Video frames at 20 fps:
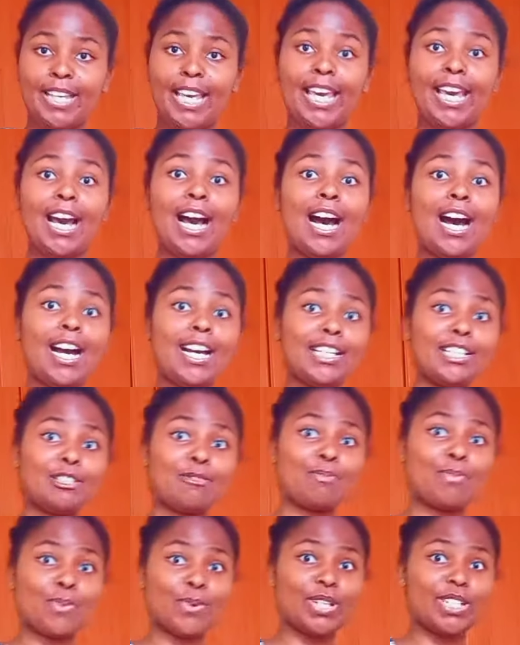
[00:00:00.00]
Yeah, it's
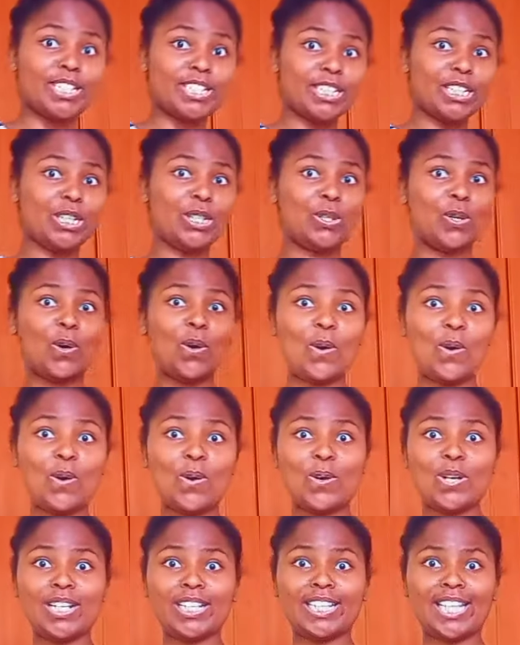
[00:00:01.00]
pretty
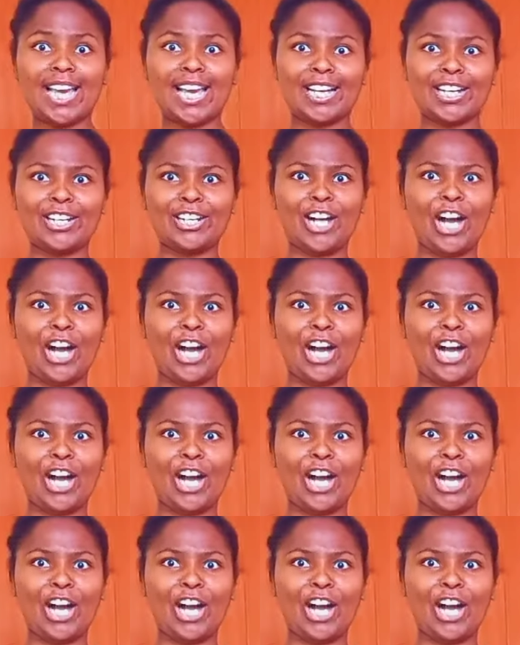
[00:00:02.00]
long, like